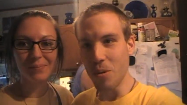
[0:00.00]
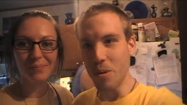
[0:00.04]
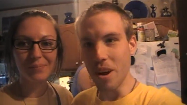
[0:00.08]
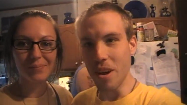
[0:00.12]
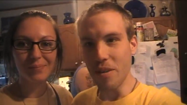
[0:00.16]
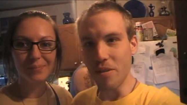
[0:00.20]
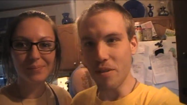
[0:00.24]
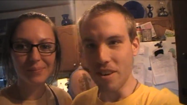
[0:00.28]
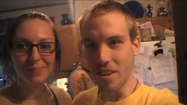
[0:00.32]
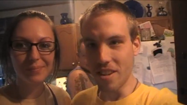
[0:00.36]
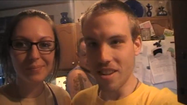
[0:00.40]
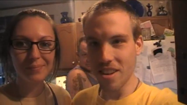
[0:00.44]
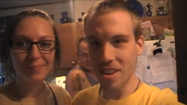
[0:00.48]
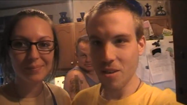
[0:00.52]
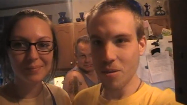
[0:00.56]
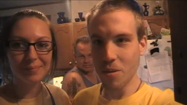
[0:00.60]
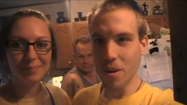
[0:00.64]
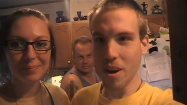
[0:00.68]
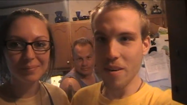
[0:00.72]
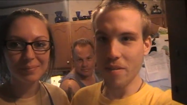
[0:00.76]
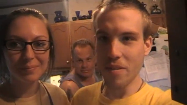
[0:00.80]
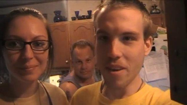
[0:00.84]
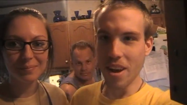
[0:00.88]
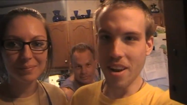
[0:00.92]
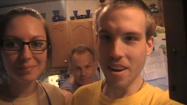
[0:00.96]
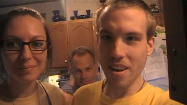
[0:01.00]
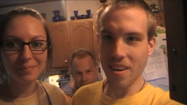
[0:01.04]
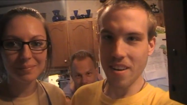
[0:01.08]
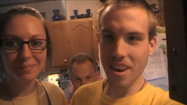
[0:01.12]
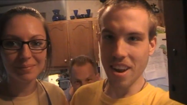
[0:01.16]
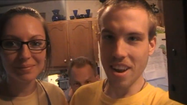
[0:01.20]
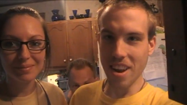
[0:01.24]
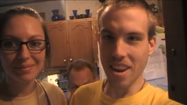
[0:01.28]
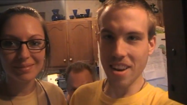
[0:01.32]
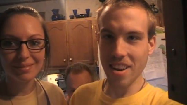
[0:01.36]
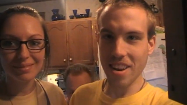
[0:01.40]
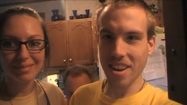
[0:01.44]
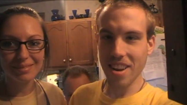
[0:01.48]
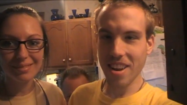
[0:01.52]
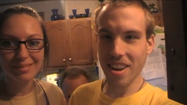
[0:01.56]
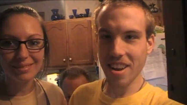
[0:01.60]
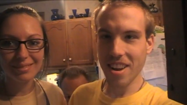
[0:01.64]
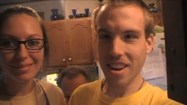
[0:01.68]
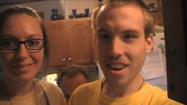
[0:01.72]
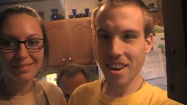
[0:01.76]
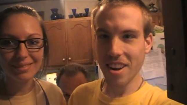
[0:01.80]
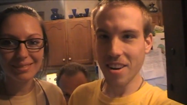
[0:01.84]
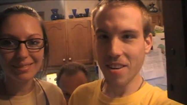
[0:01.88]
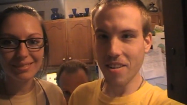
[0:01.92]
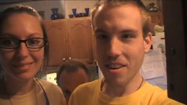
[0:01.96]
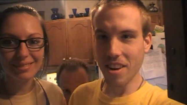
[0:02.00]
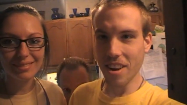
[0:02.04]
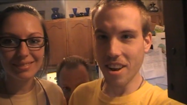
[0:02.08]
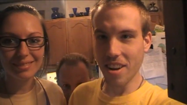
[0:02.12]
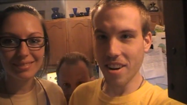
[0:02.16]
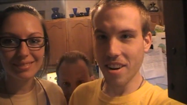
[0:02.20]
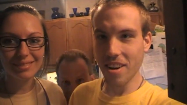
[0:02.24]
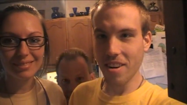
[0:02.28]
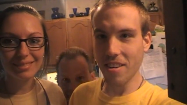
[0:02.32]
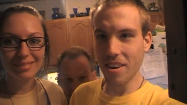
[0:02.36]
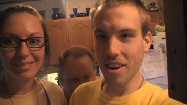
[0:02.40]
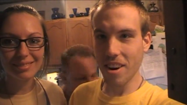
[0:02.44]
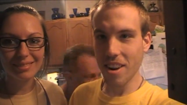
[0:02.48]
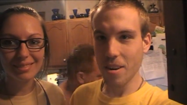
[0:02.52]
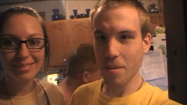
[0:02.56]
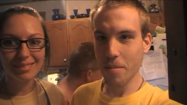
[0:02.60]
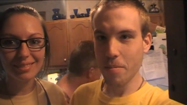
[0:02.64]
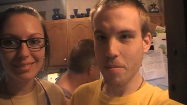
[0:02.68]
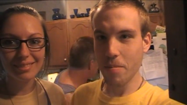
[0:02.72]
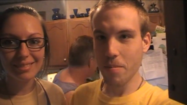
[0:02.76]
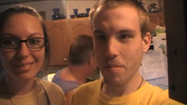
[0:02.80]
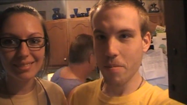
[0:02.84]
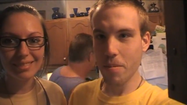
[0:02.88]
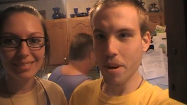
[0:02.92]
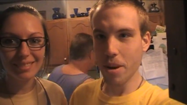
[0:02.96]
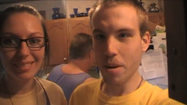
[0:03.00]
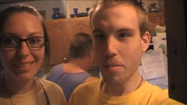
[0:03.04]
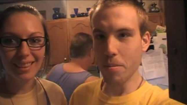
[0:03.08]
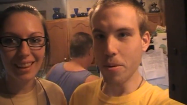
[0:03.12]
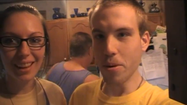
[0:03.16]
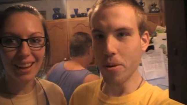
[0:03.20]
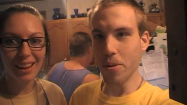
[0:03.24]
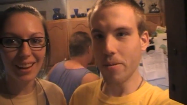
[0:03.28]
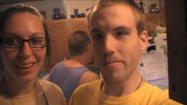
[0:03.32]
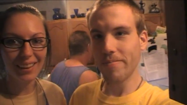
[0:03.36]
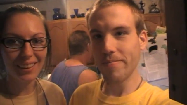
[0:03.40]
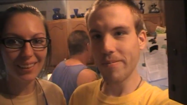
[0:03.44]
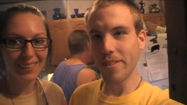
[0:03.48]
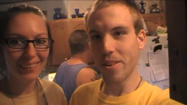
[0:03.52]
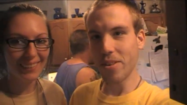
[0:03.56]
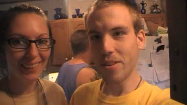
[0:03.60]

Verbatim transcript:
Speaker 1: You wave you wave that hand. Oh, Dad, ready? Peekaboo.